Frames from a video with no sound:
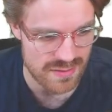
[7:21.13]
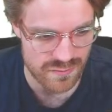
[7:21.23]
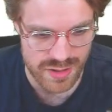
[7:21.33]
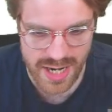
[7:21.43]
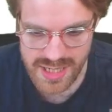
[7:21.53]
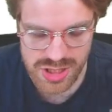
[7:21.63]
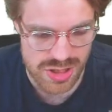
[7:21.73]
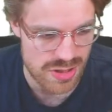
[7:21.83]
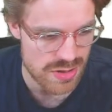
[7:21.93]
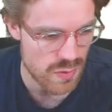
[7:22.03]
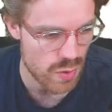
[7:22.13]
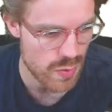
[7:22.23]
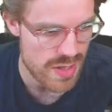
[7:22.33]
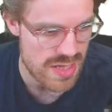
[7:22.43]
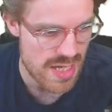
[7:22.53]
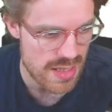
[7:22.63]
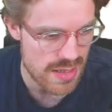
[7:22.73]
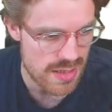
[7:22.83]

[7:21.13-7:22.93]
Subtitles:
reagent? What do we think?